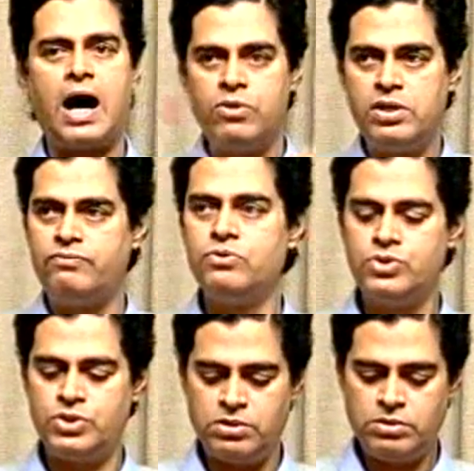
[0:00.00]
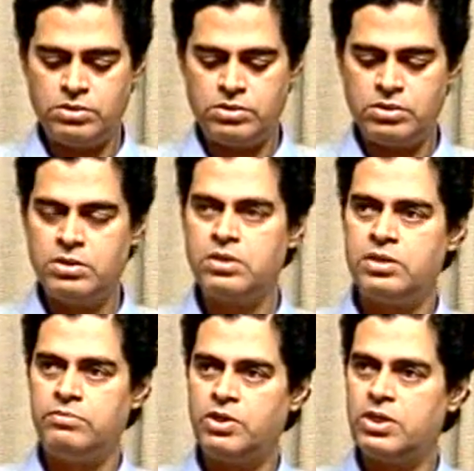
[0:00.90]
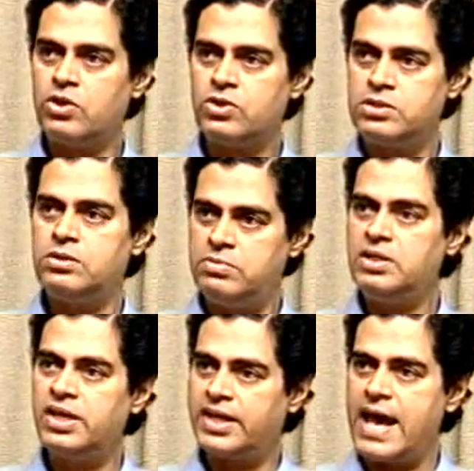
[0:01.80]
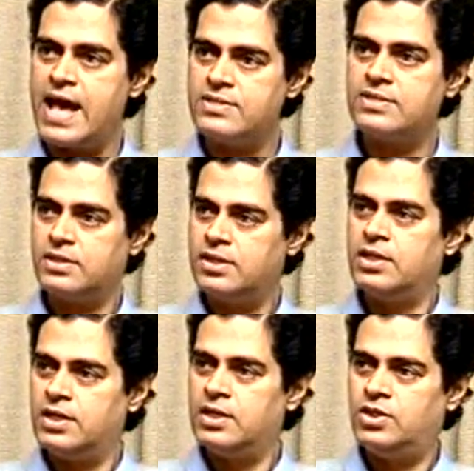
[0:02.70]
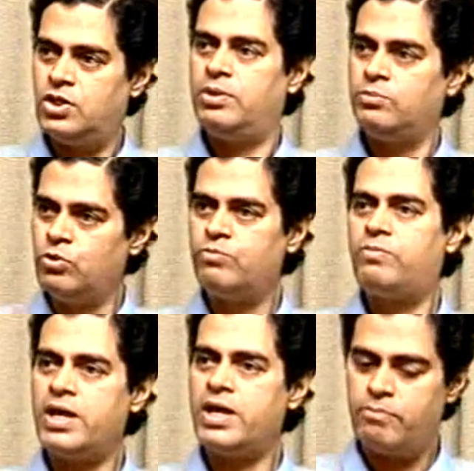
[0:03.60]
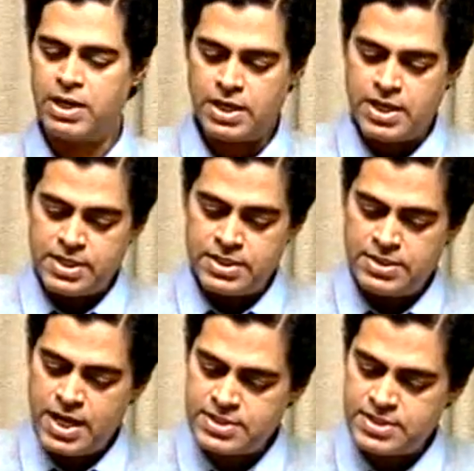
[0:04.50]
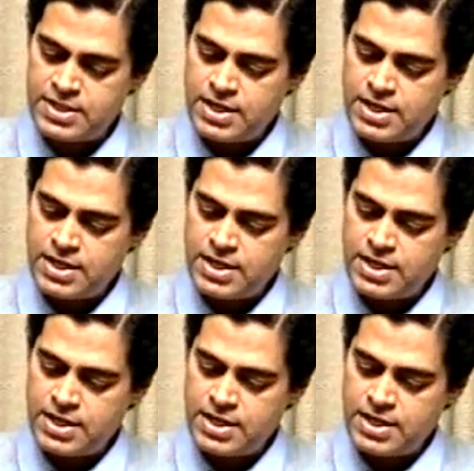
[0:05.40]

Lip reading: diffusion, because oxygen being a gas, they will be removed by out. But just